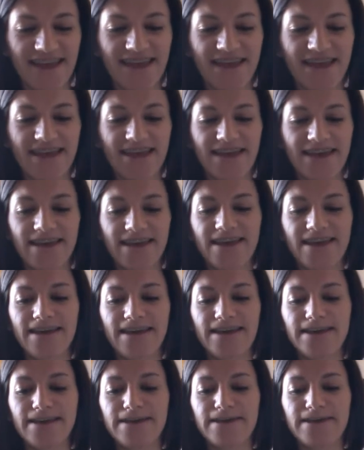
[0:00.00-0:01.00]

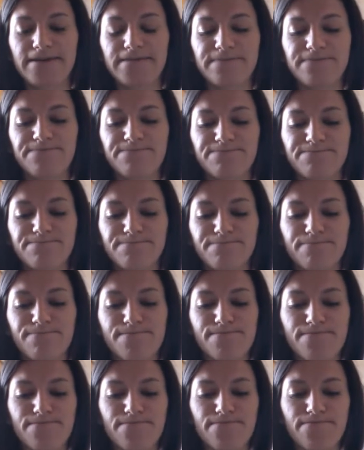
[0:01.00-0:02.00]
um,
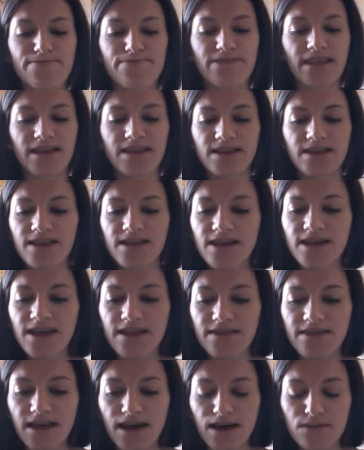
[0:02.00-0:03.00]
yeah,
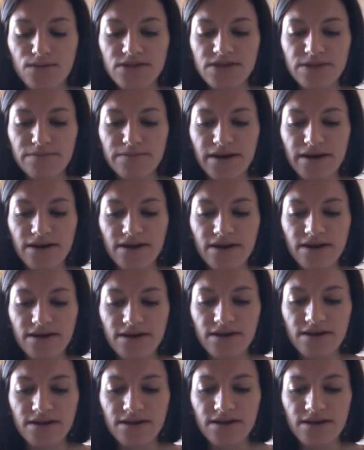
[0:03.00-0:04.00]
that was about
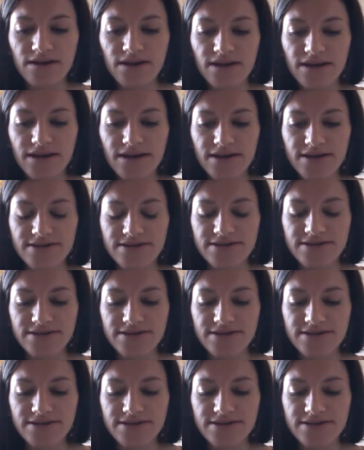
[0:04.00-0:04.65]
it.